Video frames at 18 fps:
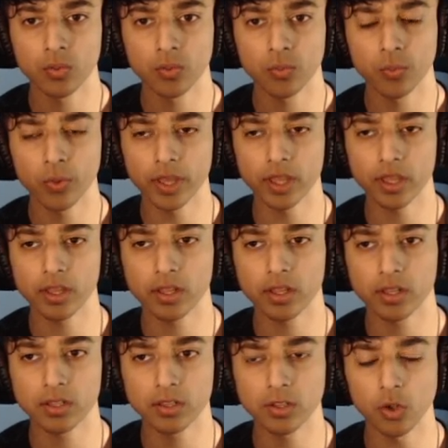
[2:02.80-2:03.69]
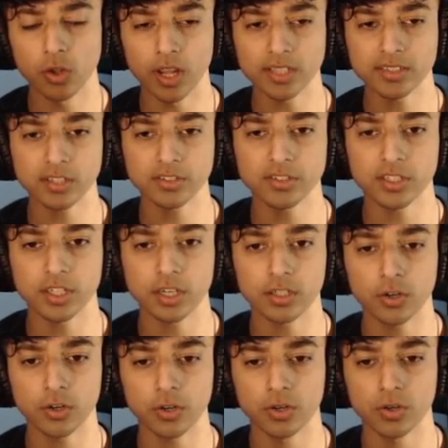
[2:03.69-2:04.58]
Wait, no, that sounds like a
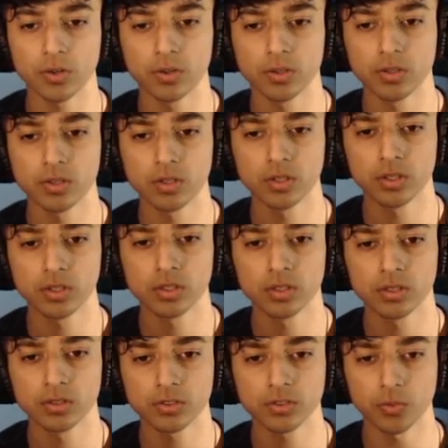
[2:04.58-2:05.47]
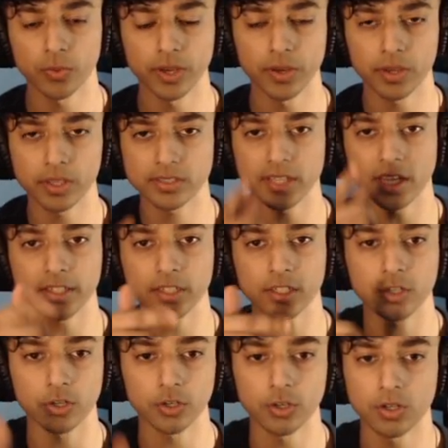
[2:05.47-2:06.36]
girl. So wait, is that the
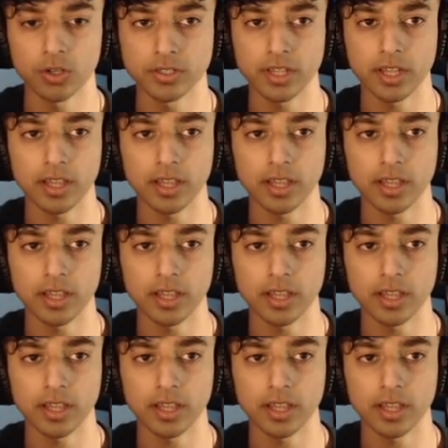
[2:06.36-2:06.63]
girl on the